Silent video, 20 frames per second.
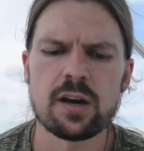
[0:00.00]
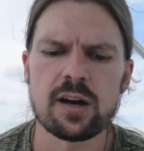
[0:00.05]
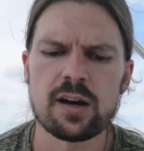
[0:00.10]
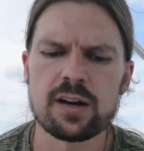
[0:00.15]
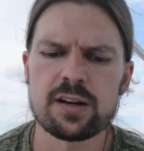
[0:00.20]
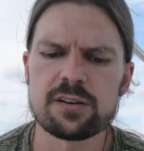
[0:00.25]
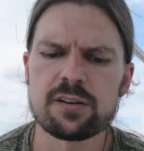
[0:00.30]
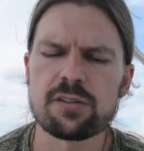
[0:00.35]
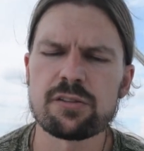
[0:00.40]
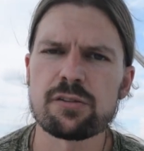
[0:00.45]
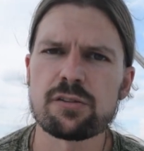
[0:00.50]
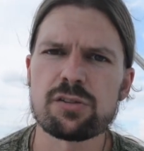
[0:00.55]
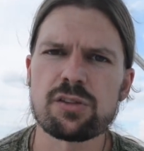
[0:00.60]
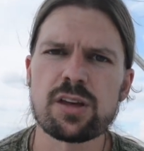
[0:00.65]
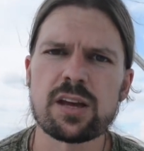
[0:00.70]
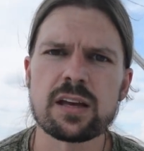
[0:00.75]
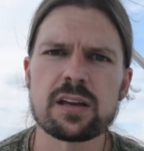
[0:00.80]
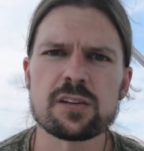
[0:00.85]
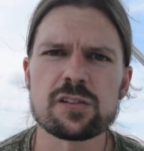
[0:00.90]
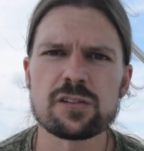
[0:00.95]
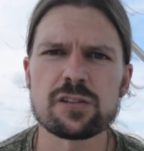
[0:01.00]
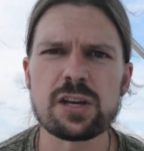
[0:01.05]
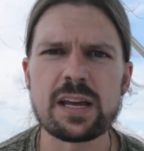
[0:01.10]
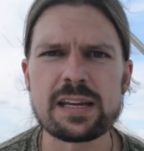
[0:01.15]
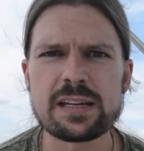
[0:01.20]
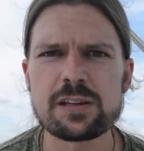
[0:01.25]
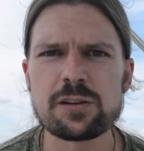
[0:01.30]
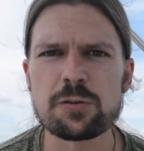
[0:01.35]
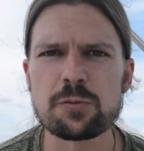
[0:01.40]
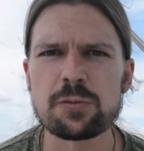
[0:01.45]
Another thing is
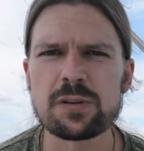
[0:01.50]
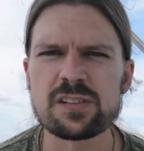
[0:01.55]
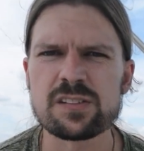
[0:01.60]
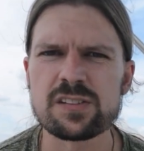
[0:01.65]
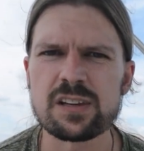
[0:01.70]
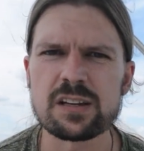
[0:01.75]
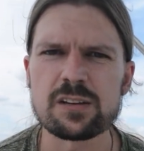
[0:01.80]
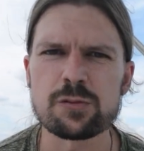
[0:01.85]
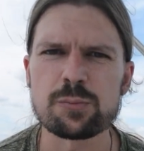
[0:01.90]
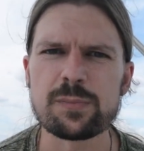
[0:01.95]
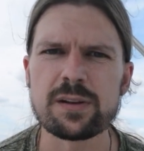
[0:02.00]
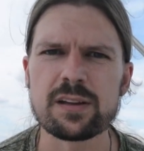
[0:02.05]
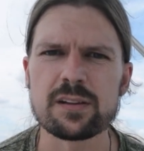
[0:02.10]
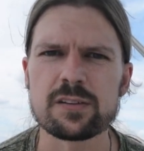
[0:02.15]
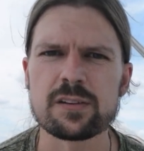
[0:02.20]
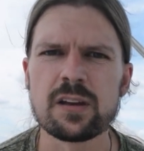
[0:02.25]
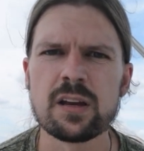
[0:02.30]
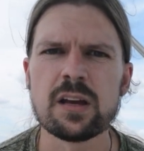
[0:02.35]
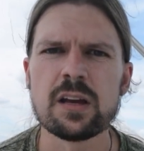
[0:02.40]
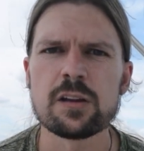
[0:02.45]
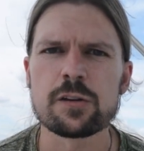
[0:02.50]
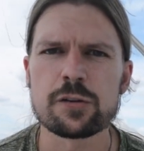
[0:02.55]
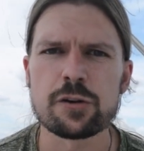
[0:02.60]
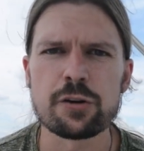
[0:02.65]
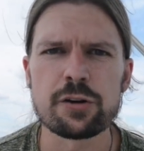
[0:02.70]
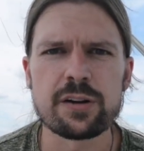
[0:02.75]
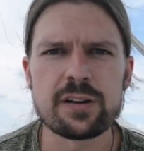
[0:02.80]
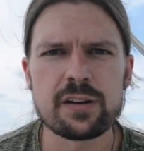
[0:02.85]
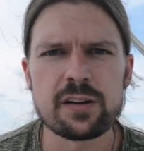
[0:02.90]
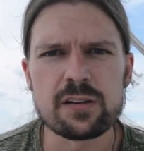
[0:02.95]
take your resentment
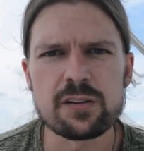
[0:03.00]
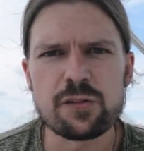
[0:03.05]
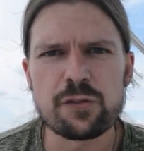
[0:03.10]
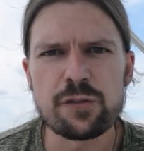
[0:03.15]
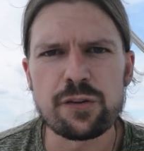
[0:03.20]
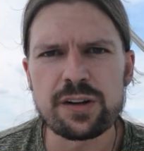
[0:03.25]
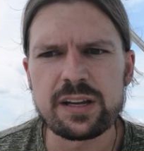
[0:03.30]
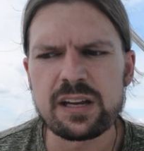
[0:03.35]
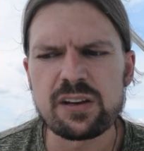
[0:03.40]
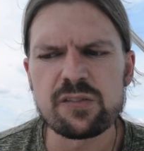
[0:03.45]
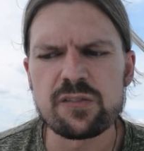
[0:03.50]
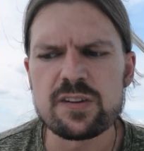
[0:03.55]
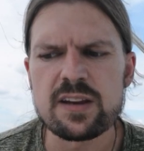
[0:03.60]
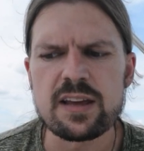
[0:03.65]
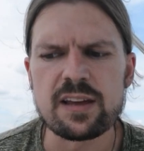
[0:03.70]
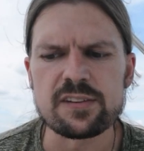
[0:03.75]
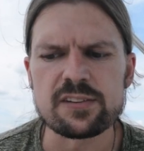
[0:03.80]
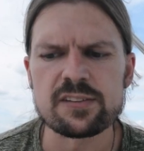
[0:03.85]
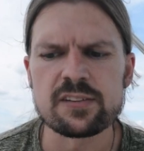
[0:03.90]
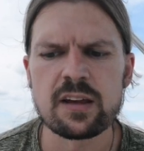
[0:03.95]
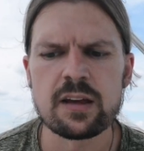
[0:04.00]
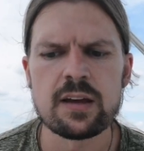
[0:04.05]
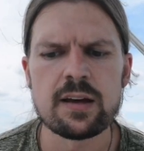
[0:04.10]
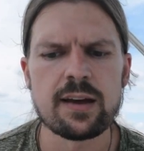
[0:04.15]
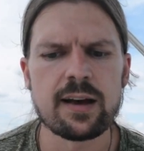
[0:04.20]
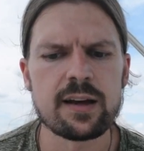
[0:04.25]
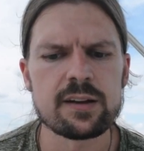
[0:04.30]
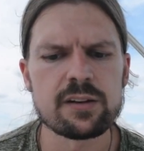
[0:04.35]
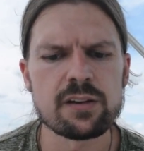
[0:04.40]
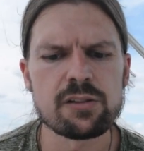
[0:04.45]
turn it into forgiveness.
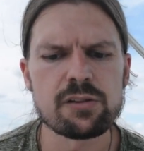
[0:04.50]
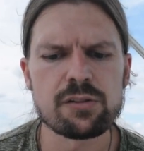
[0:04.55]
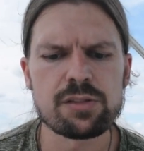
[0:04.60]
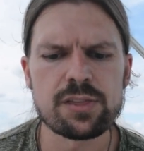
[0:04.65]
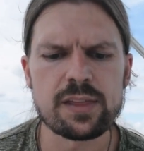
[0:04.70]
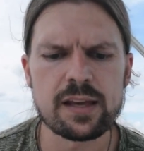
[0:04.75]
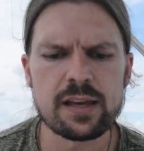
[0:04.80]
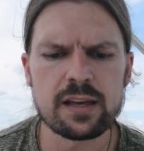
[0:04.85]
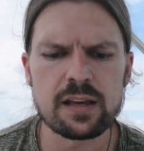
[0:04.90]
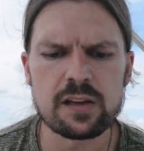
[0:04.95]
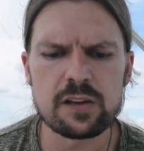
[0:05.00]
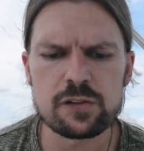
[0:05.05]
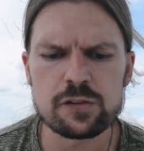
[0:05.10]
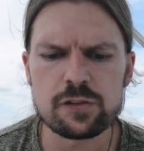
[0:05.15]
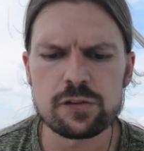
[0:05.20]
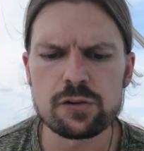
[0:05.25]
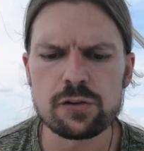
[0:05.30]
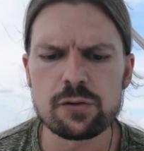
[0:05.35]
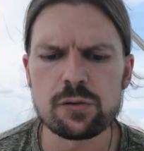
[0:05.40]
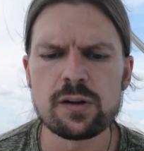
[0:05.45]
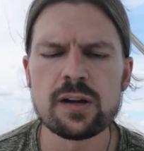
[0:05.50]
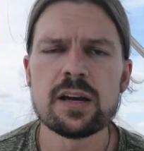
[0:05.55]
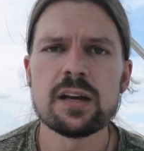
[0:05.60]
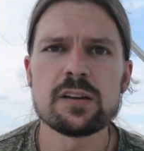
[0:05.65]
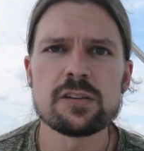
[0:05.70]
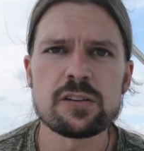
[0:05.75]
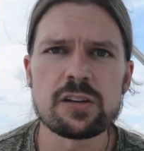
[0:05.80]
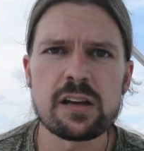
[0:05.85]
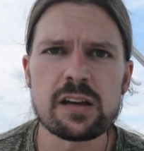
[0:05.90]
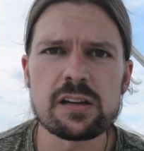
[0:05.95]
Another thing is to
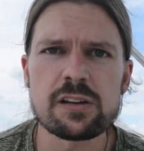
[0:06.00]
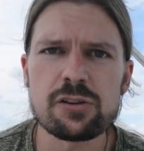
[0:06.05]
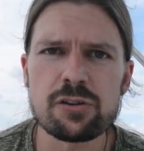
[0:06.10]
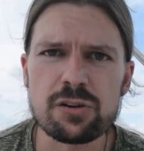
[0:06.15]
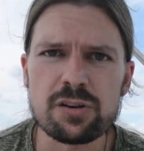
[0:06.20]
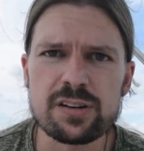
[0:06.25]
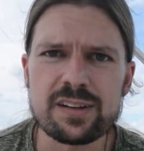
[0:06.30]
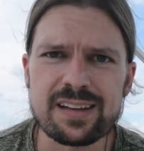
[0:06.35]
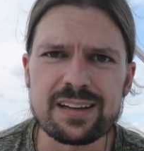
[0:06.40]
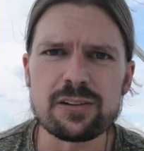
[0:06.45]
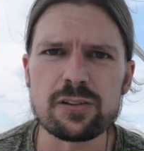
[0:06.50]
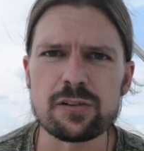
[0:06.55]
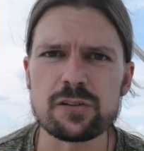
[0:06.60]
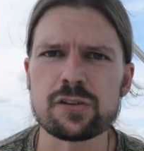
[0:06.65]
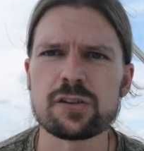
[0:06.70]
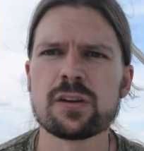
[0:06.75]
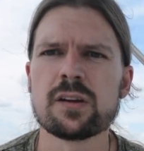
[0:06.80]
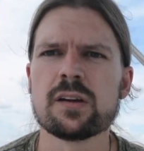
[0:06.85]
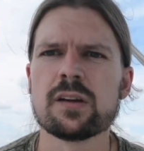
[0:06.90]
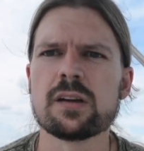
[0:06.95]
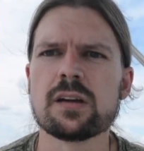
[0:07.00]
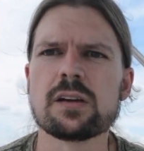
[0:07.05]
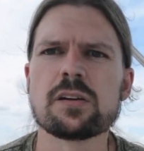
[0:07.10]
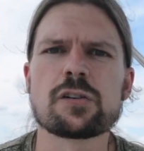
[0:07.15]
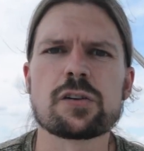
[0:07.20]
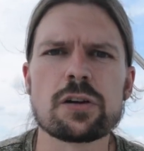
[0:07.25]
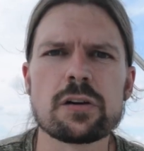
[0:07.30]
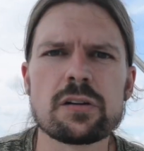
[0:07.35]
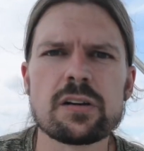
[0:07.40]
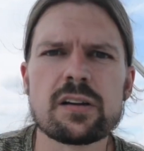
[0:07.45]
take your guilt and
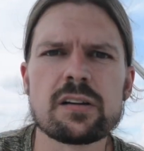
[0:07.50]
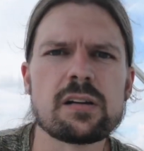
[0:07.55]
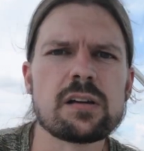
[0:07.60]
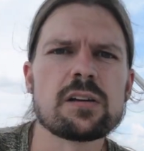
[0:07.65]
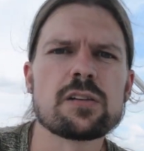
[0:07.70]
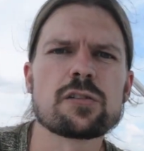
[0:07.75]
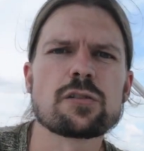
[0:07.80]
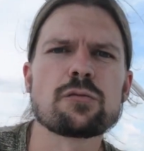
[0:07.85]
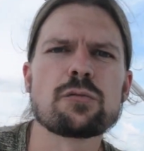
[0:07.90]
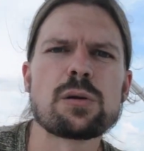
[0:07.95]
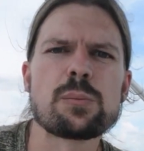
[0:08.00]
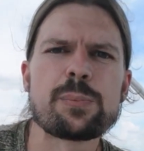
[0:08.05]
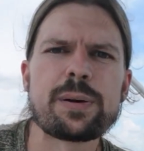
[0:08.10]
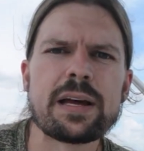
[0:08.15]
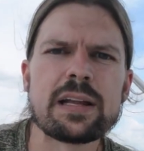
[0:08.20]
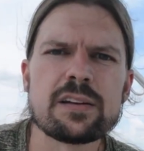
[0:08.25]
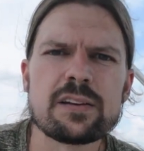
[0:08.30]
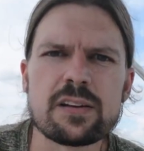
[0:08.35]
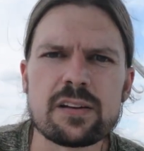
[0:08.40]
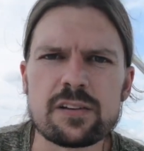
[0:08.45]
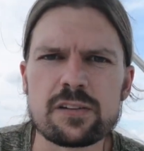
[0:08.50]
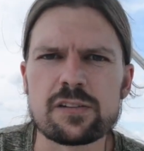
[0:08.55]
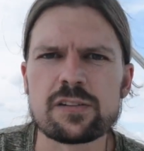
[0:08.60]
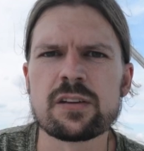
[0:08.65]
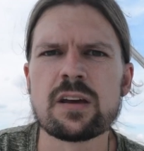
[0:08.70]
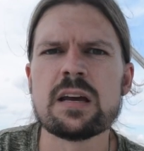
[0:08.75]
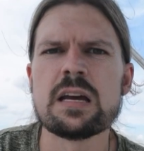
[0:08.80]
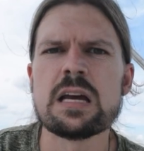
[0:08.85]
turn it into repentance.